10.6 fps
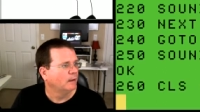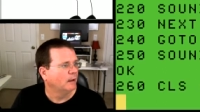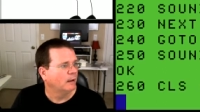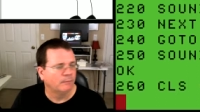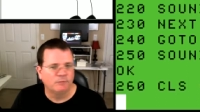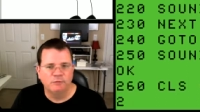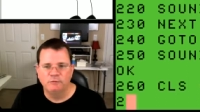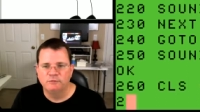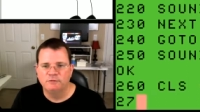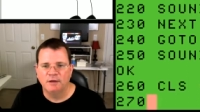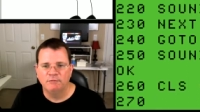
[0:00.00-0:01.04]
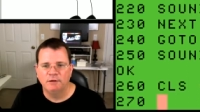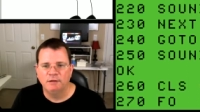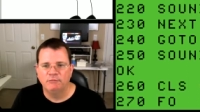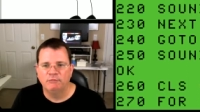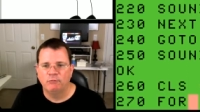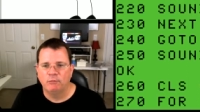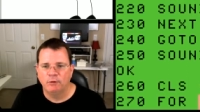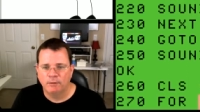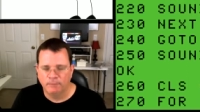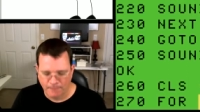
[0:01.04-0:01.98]
Um, 270
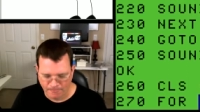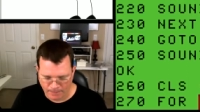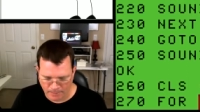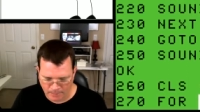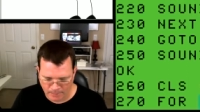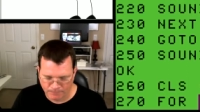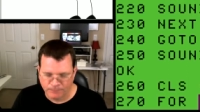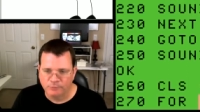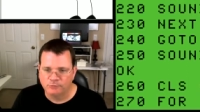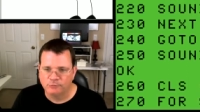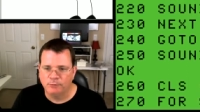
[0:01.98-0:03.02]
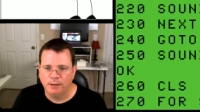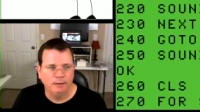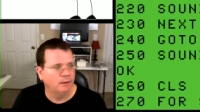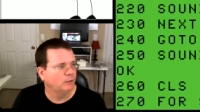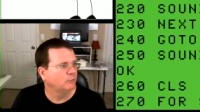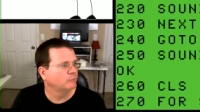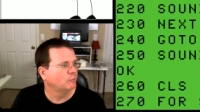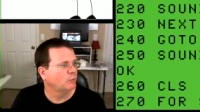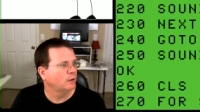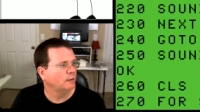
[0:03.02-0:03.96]
for um, screen equals
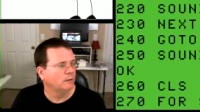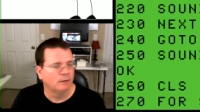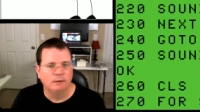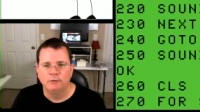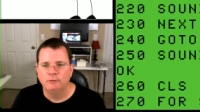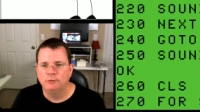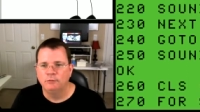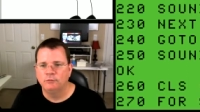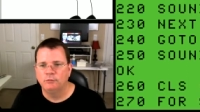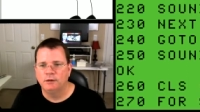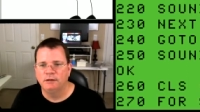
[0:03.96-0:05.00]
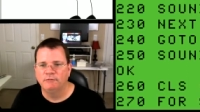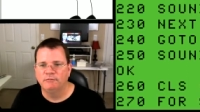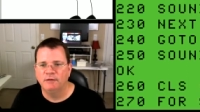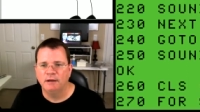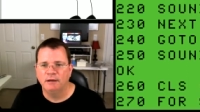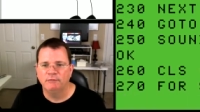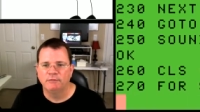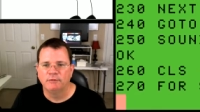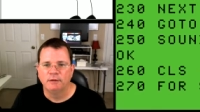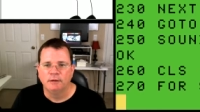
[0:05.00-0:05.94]
1 to
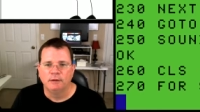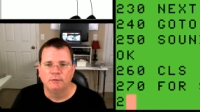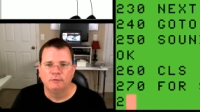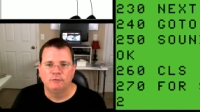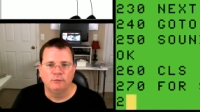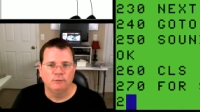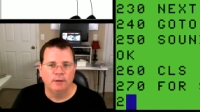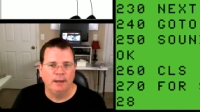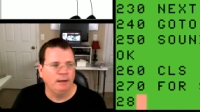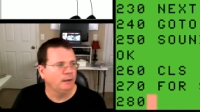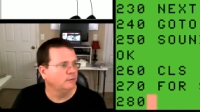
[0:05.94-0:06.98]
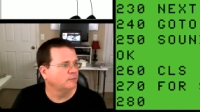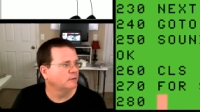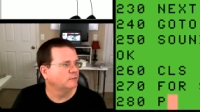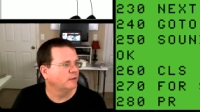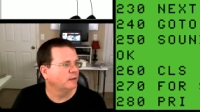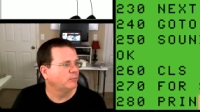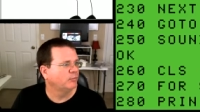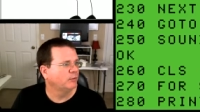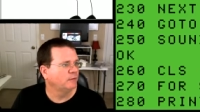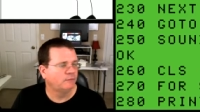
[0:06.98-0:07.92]
25 to 80 is going to say
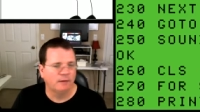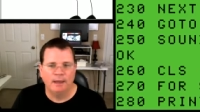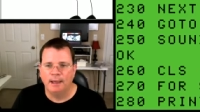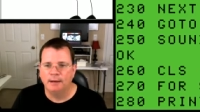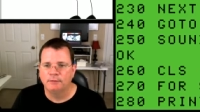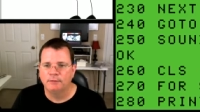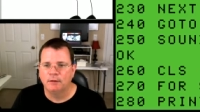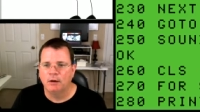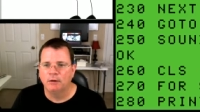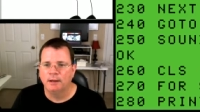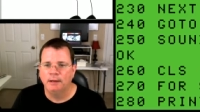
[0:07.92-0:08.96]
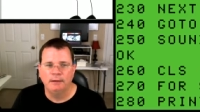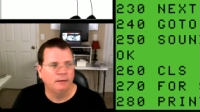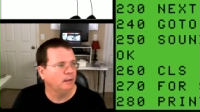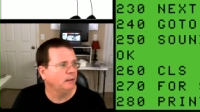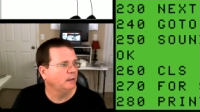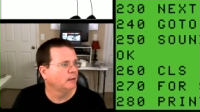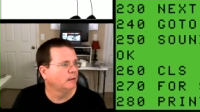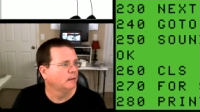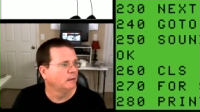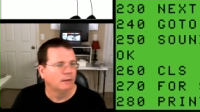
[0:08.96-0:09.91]
print at RND
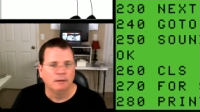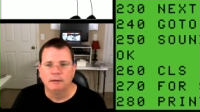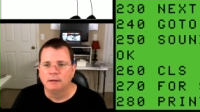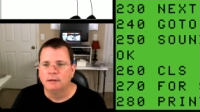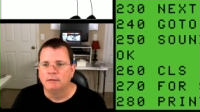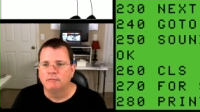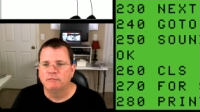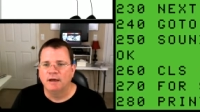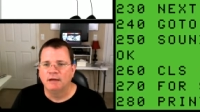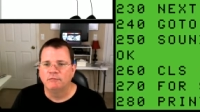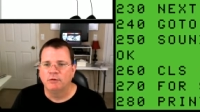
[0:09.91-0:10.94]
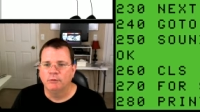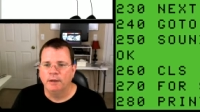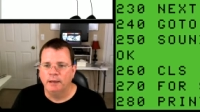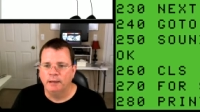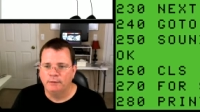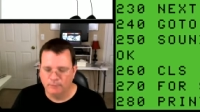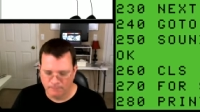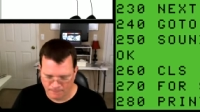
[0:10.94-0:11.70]
508